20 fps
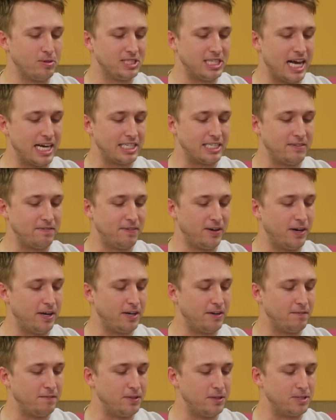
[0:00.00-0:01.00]
was acting very
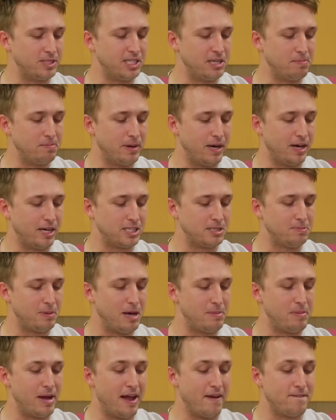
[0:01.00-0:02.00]
confused and embarrassed
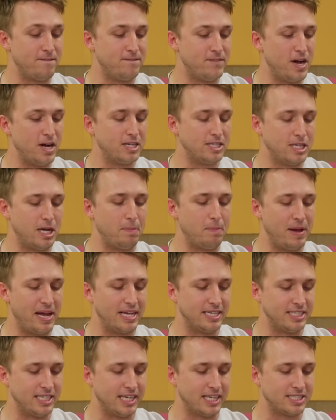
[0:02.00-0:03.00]
by my f***ed up
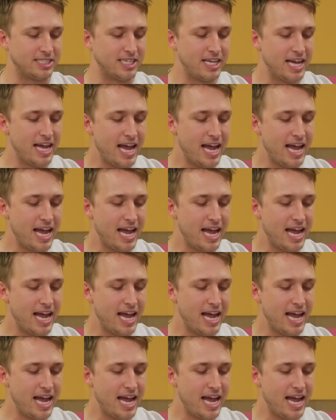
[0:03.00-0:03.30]
antics.